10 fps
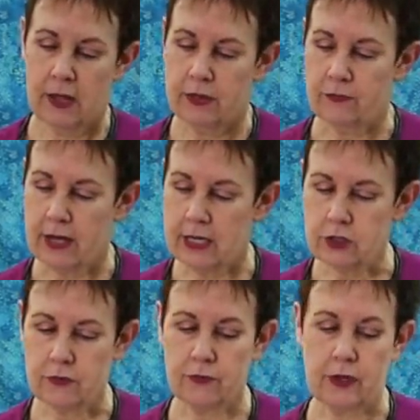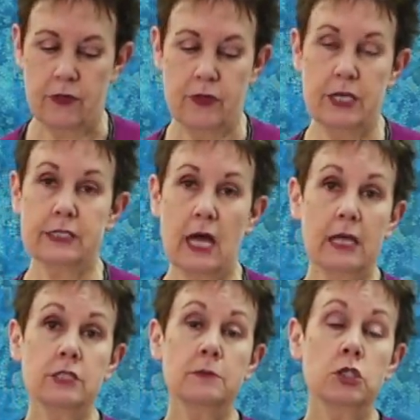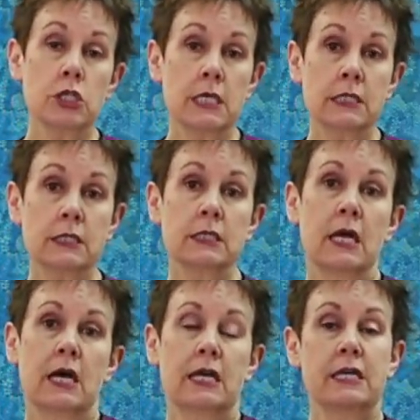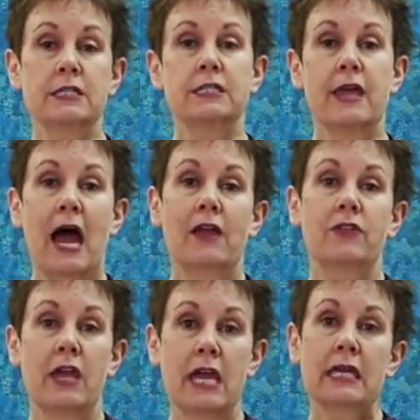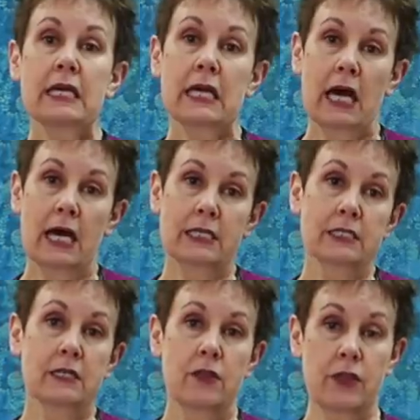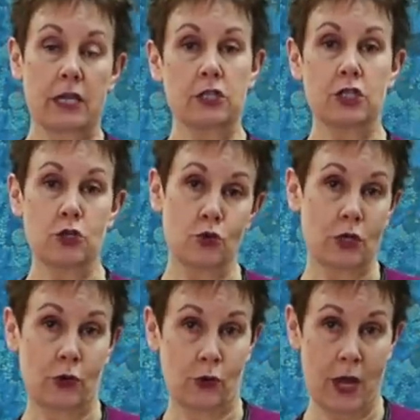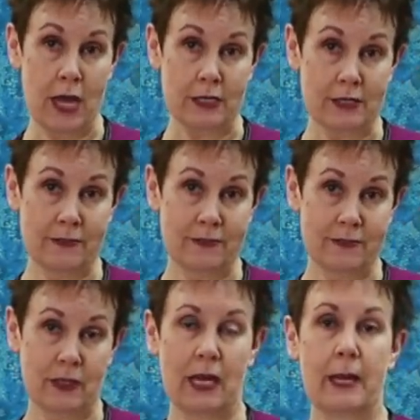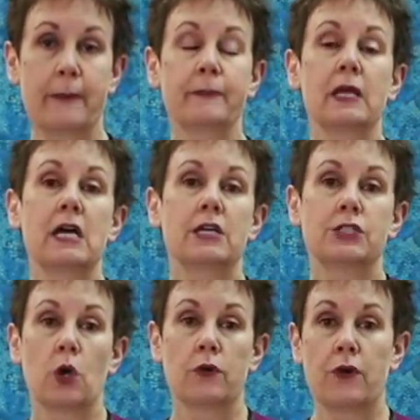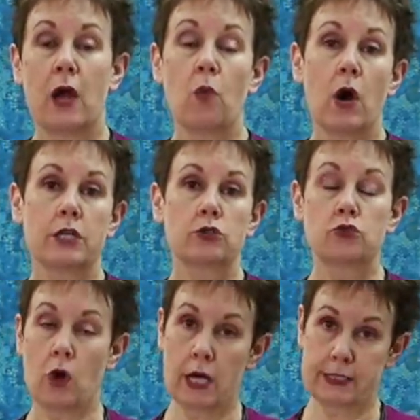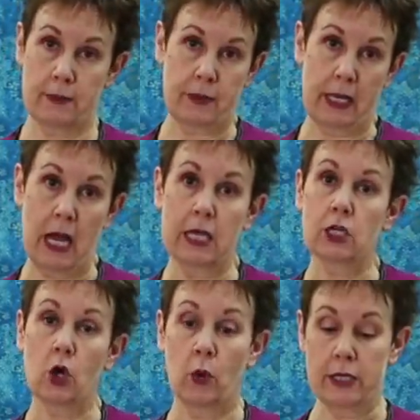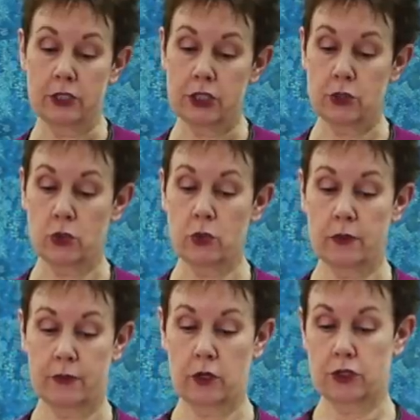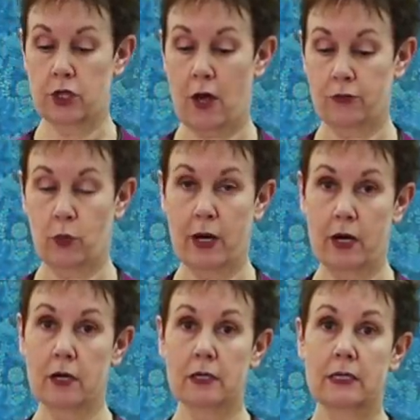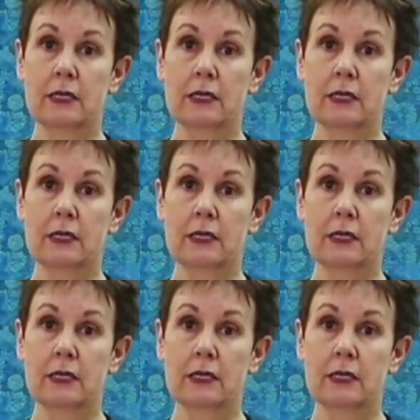The advantage of these kinds of machines is that they can cut things you can create. Okay, so if I wanted to draw something, I could go into their software